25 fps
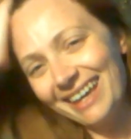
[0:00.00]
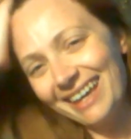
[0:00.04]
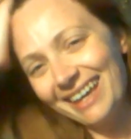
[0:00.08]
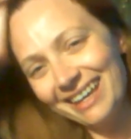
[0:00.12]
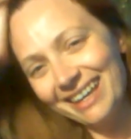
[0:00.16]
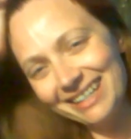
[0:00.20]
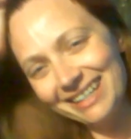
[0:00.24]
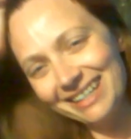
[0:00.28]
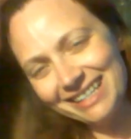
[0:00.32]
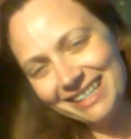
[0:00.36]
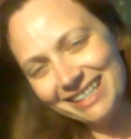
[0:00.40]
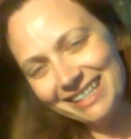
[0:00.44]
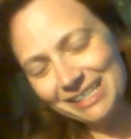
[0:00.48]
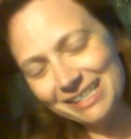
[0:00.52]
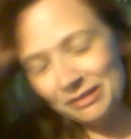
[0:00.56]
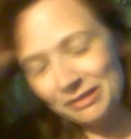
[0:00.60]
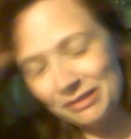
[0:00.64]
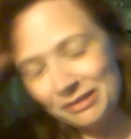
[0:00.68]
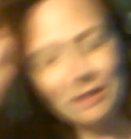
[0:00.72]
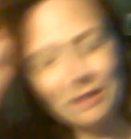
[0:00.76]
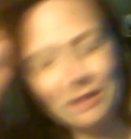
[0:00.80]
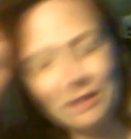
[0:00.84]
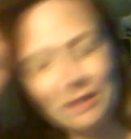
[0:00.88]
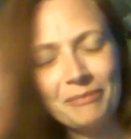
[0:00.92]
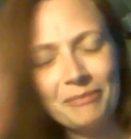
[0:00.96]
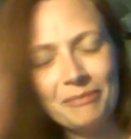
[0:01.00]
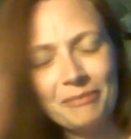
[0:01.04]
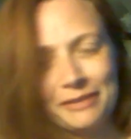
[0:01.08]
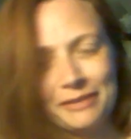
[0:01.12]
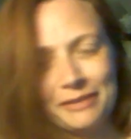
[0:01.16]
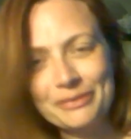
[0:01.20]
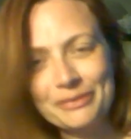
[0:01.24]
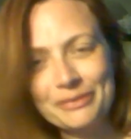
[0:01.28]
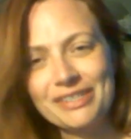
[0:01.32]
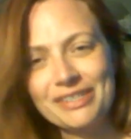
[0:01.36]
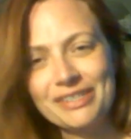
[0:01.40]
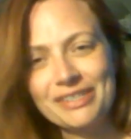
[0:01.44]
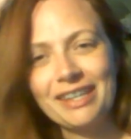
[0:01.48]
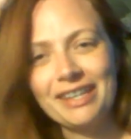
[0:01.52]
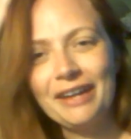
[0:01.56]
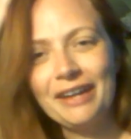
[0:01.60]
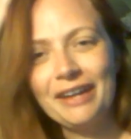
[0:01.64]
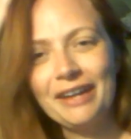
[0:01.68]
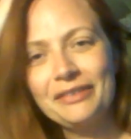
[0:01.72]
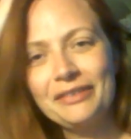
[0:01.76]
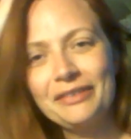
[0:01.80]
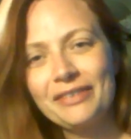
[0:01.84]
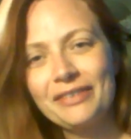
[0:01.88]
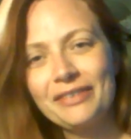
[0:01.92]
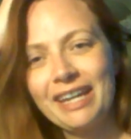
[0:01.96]
it's my own stuff,
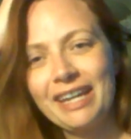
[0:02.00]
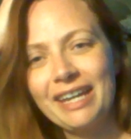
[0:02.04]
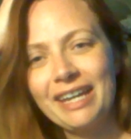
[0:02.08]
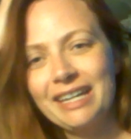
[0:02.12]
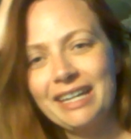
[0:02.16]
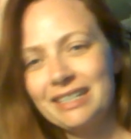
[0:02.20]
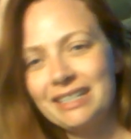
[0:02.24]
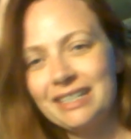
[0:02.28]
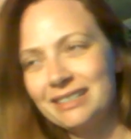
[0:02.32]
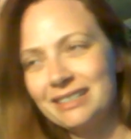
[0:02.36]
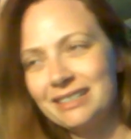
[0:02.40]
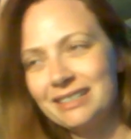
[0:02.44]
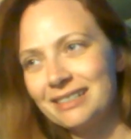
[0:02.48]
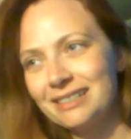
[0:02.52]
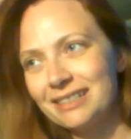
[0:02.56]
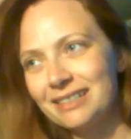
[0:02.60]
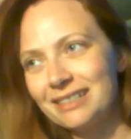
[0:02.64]
and